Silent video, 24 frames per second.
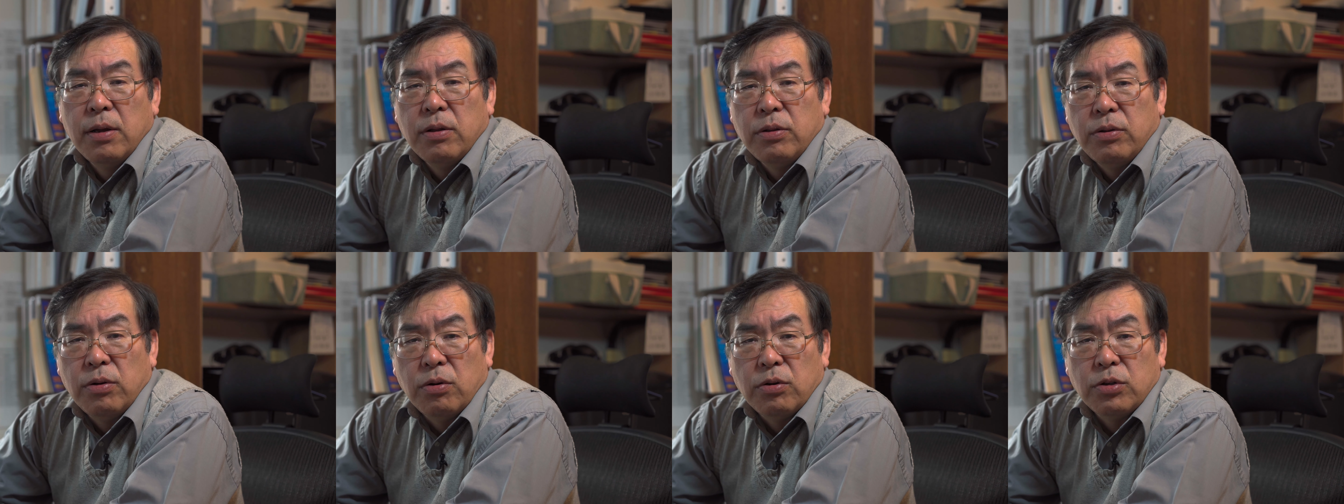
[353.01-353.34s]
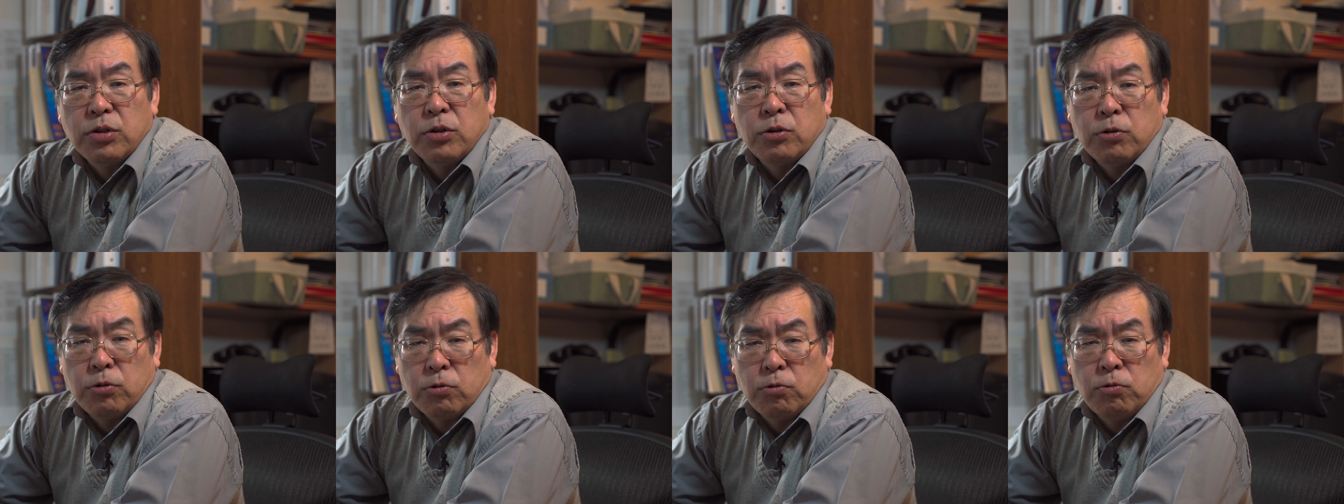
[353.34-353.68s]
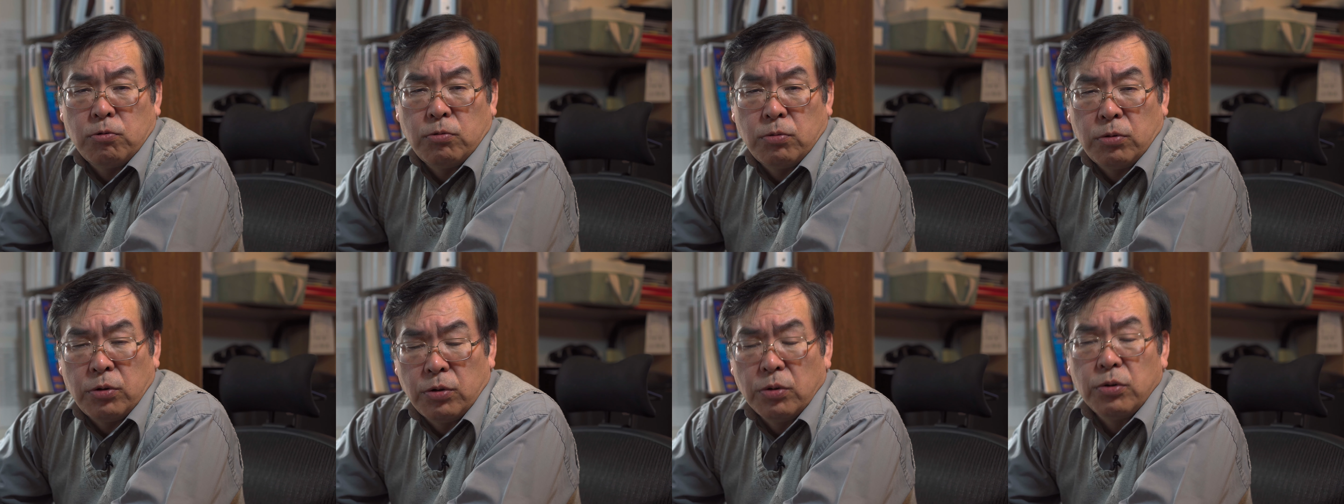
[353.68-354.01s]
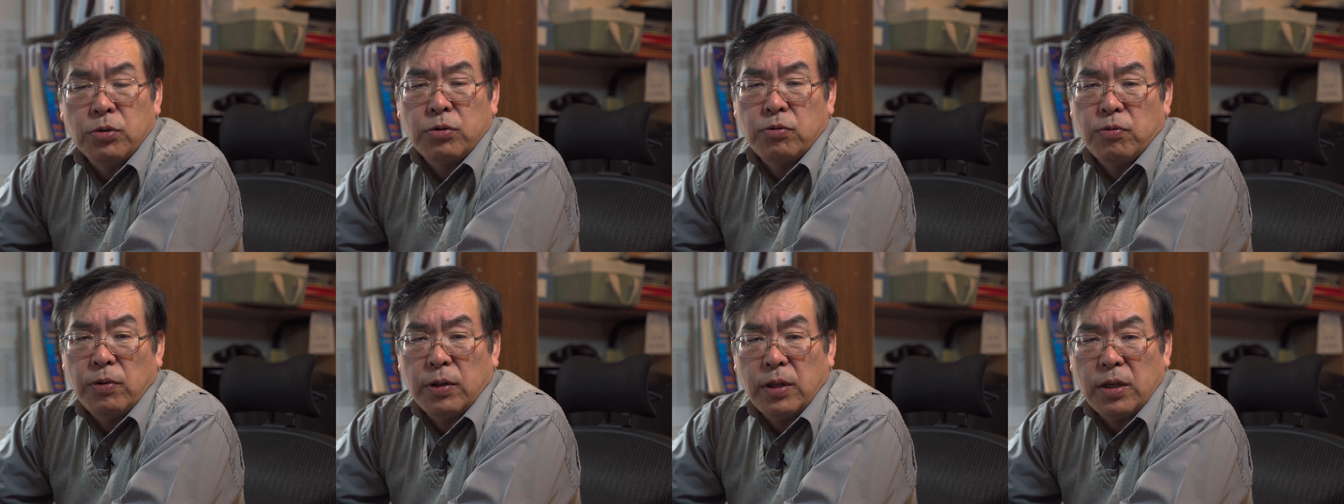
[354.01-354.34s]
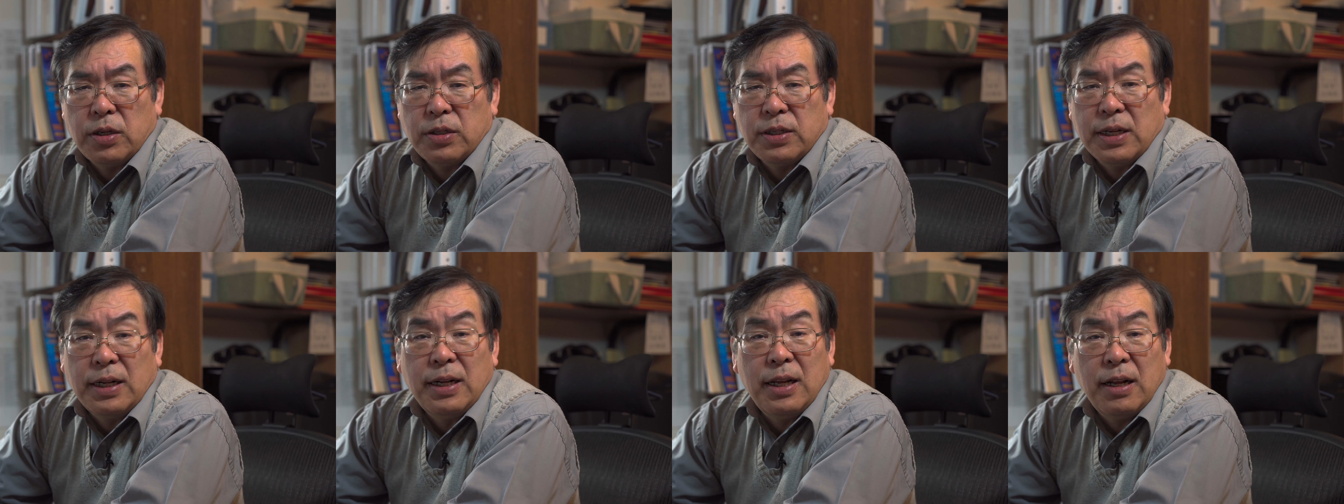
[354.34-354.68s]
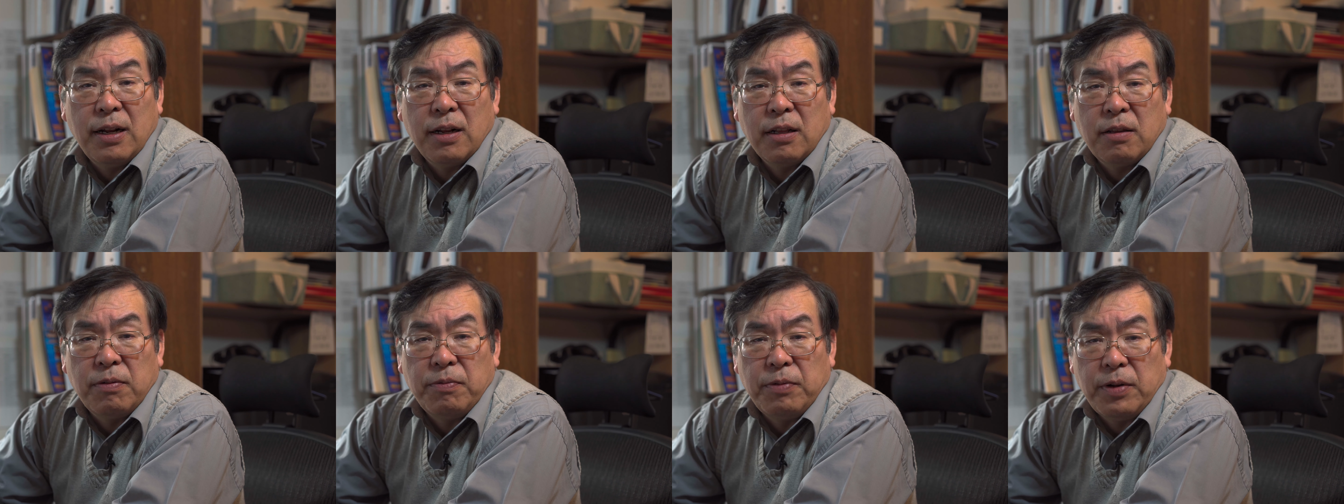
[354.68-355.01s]
those two strategies are
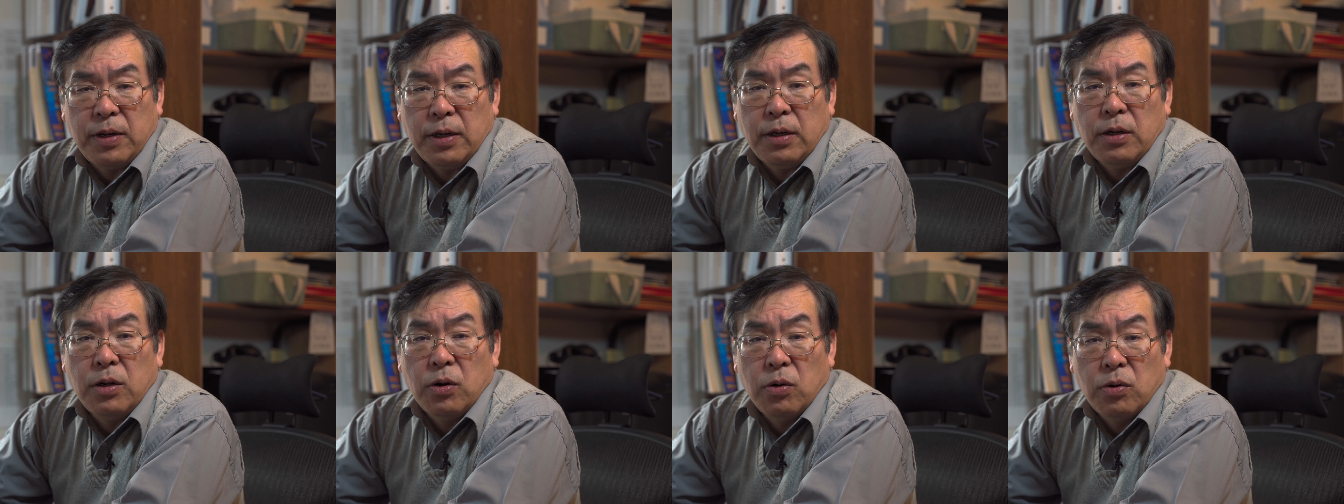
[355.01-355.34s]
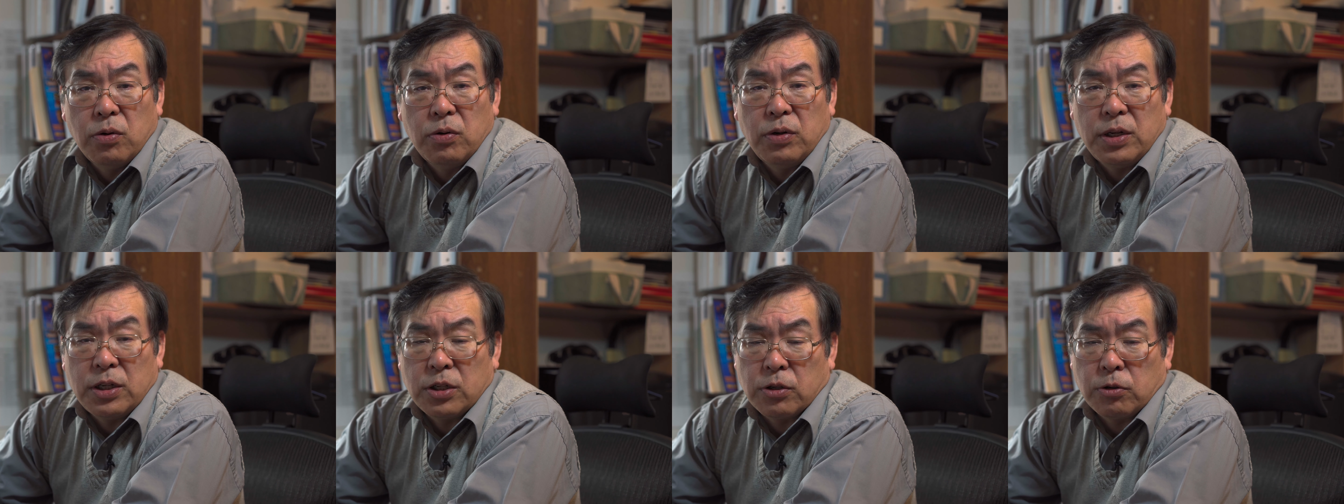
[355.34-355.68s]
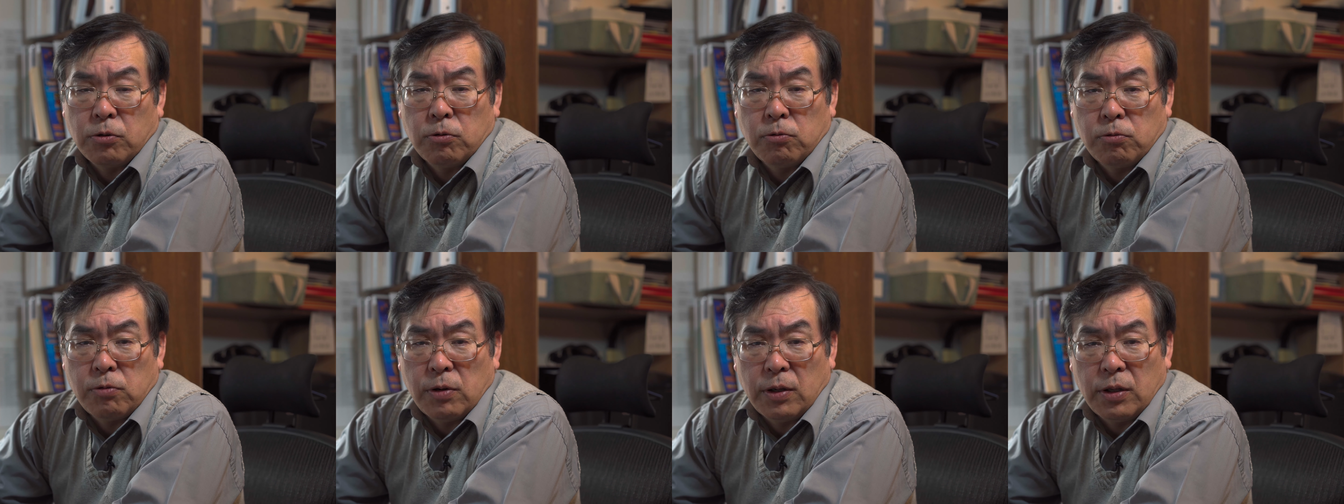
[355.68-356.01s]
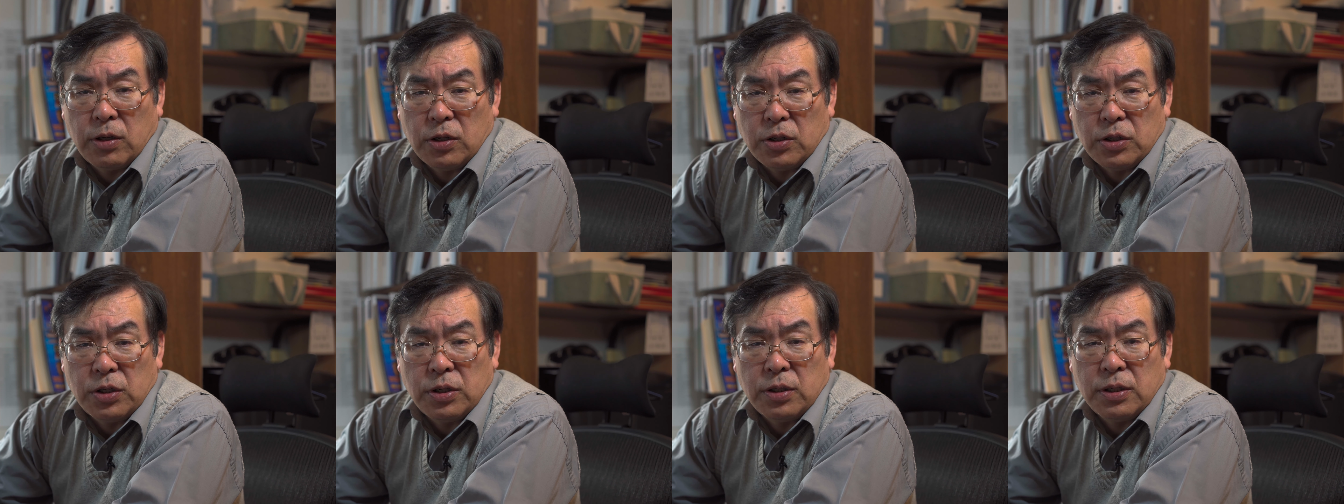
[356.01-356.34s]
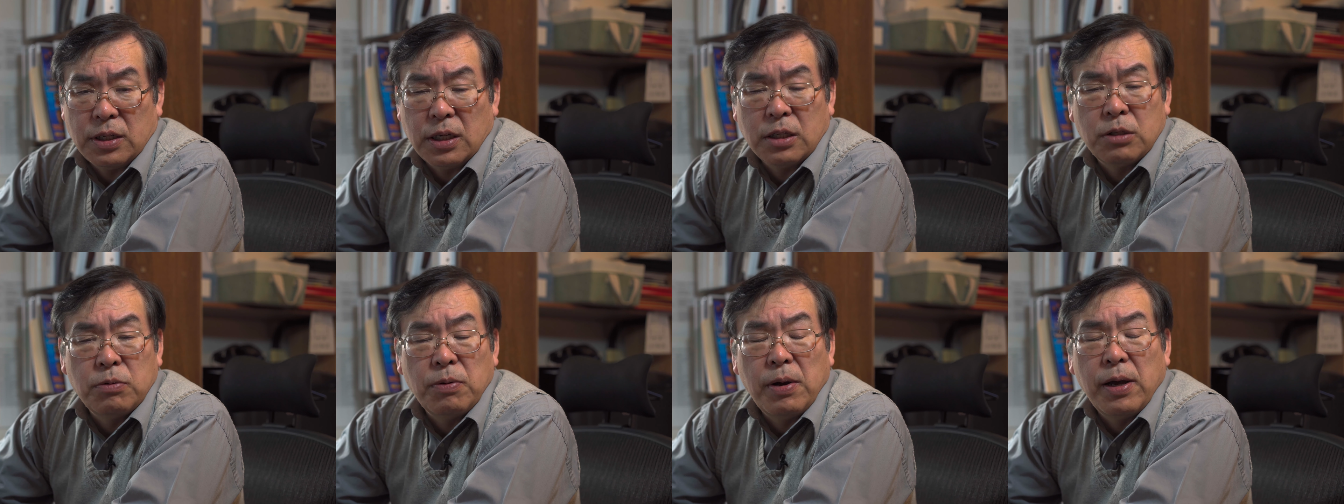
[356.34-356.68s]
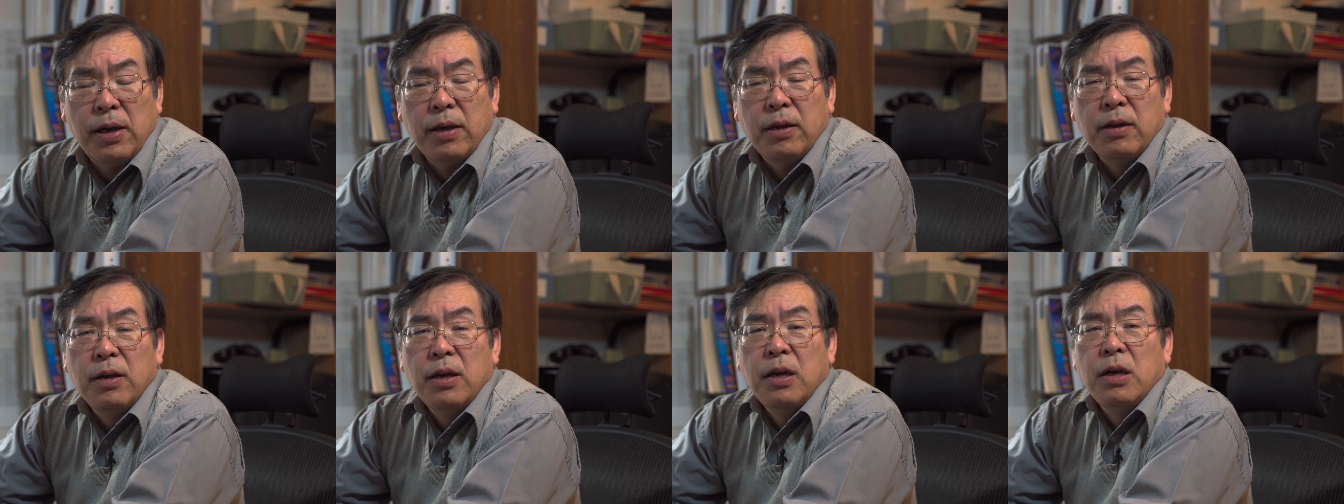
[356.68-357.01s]
relatively low risk strategies. That's why